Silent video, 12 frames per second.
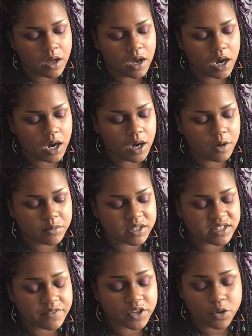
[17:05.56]

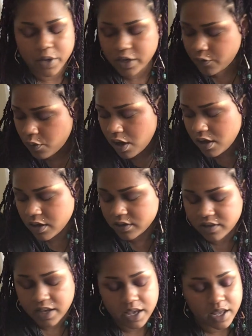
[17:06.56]
Because I have the Queen of
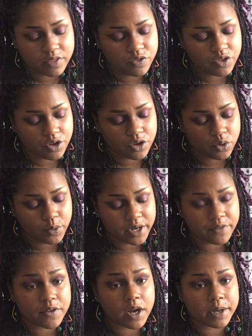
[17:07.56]
Wands and the Queen
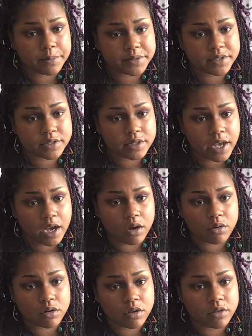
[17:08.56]
of Cups
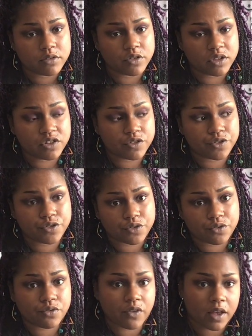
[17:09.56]
out. So these are
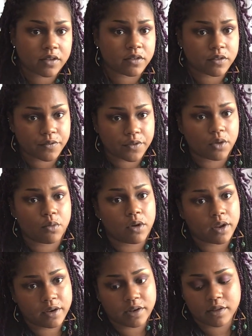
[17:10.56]
two facets of you.
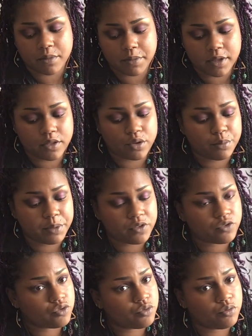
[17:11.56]
One can be a little
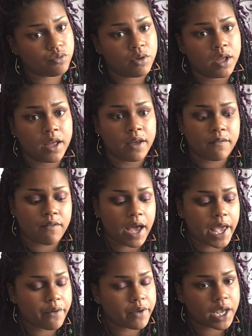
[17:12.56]
bit too
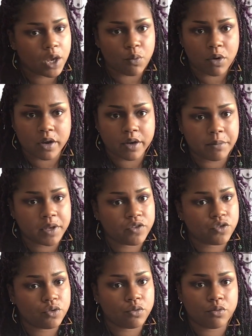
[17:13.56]
fiery, and one can be
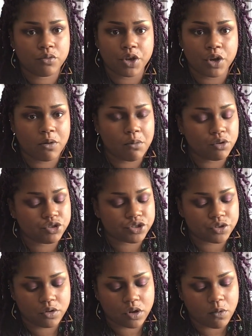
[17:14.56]
too,
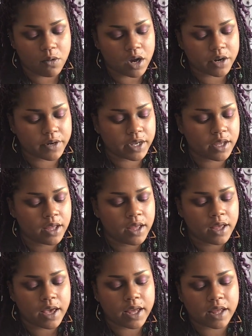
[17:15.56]
emotional or watery.
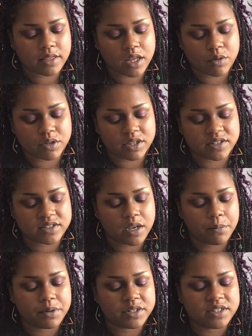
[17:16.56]
And I think with this
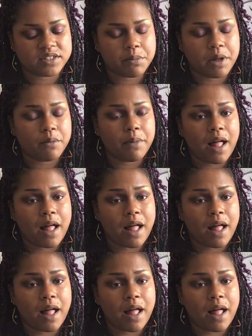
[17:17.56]
Temperance, it's about